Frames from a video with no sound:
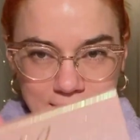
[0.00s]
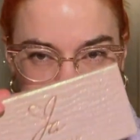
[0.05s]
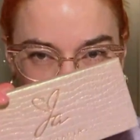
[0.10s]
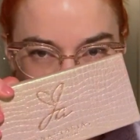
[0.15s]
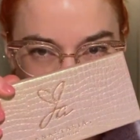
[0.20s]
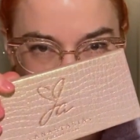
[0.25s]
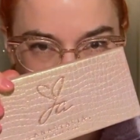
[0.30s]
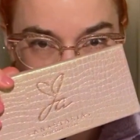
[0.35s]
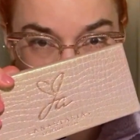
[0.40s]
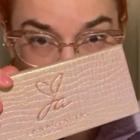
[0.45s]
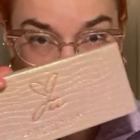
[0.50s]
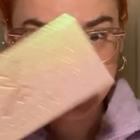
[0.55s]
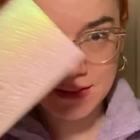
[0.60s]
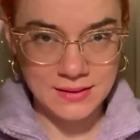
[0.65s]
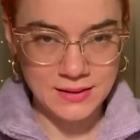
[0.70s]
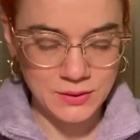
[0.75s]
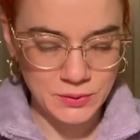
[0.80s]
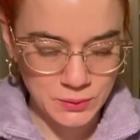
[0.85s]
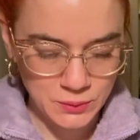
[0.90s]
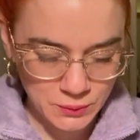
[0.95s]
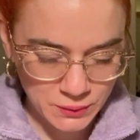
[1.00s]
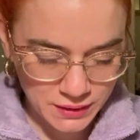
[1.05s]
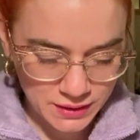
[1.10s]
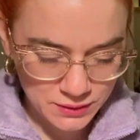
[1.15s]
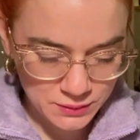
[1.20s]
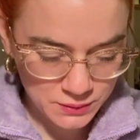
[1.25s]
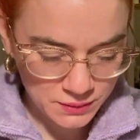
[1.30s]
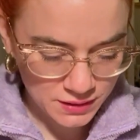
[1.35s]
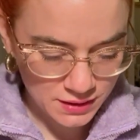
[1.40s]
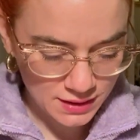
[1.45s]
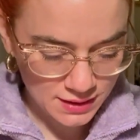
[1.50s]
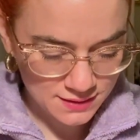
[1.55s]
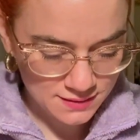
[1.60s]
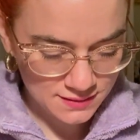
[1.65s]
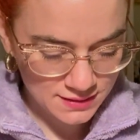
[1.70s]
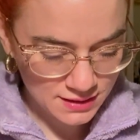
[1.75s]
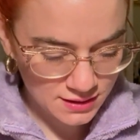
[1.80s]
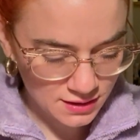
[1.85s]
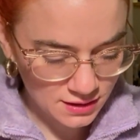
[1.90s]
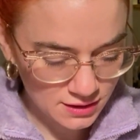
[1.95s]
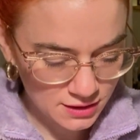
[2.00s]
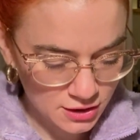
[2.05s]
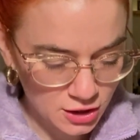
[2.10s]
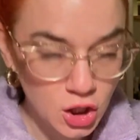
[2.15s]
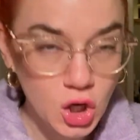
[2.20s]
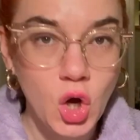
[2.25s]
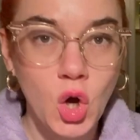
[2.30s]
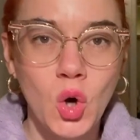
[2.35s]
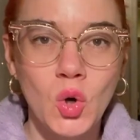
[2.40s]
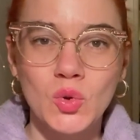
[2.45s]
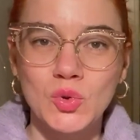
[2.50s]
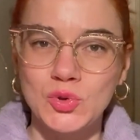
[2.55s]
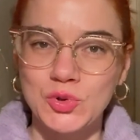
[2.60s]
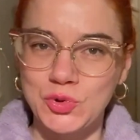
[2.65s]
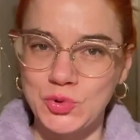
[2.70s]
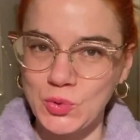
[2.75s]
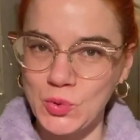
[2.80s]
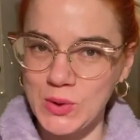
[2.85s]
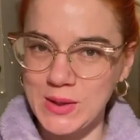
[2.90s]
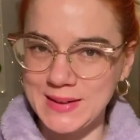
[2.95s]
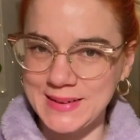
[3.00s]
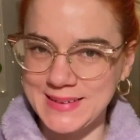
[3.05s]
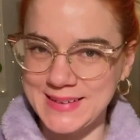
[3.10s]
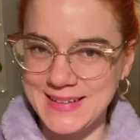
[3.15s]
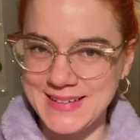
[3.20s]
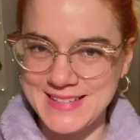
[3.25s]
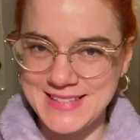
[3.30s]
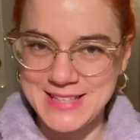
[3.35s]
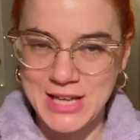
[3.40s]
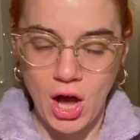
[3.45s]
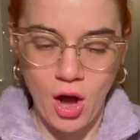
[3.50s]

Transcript: That one. It's the color Dwollahs.